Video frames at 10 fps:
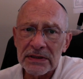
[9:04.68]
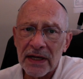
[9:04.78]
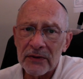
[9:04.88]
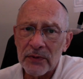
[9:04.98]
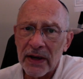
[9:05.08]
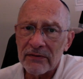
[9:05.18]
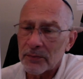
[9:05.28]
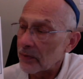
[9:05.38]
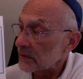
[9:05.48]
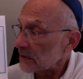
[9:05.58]
side, we have the
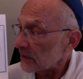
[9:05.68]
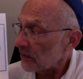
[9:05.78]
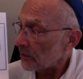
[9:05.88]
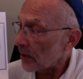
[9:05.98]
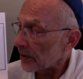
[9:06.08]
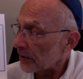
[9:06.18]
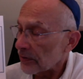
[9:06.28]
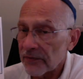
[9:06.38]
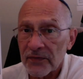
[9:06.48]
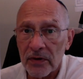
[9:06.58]
presence of a
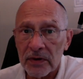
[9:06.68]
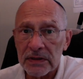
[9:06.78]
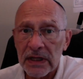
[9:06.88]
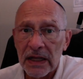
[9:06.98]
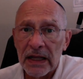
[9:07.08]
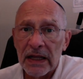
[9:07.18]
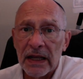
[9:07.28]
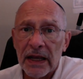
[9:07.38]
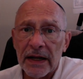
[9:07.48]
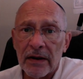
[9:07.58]
monitor first,
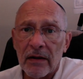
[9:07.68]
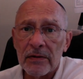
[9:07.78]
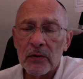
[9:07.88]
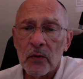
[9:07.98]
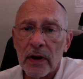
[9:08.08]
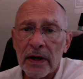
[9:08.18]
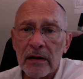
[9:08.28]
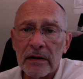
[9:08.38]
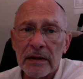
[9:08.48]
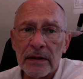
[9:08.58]
and all the
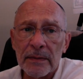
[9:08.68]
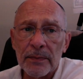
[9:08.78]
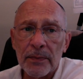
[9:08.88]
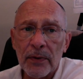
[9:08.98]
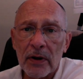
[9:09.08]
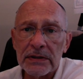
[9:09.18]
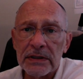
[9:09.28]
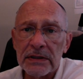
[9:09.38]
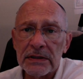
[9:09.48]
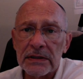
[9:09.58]
while the
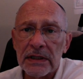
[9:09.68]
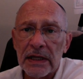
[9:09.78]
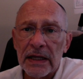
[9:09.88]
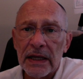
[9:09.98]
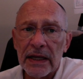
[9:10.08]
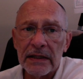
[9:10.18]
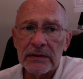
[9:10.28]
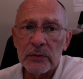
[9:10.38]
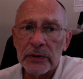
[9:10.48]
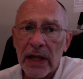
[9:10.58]
process
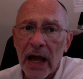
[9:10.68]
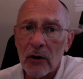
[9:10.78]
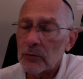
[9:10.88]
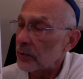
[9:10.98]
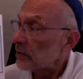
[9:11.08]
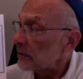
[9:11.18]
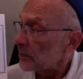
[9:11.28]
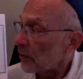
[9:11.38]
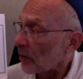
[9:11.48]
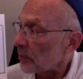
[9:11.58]
ends with the output,
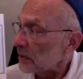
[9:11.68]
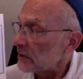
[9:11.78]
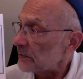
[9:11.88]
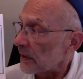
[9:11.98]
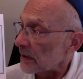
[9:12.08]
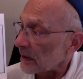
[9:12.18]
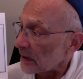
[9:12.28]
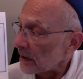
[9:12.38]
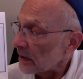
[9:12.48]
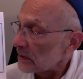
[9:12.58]
properly speaking.
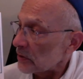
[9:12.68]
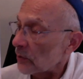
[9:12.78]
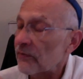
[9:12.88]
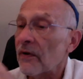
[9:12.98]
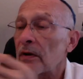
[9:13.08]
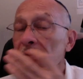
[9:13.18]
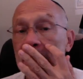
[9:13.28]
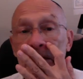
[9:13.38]
So we follow the